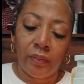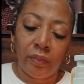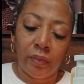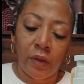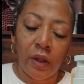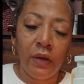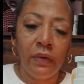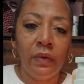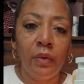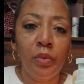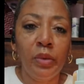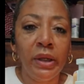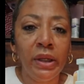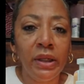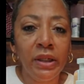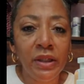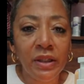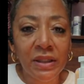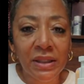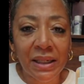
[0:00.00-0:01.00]
You ever pin
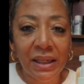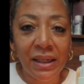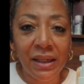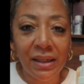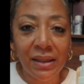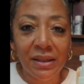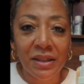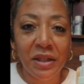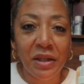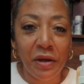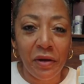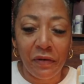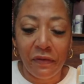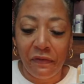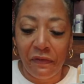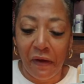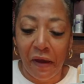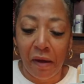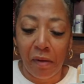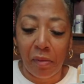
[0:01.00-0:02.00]
your skin to
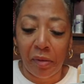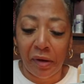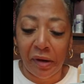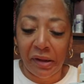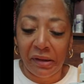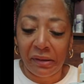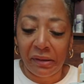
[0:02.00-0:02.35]
fabric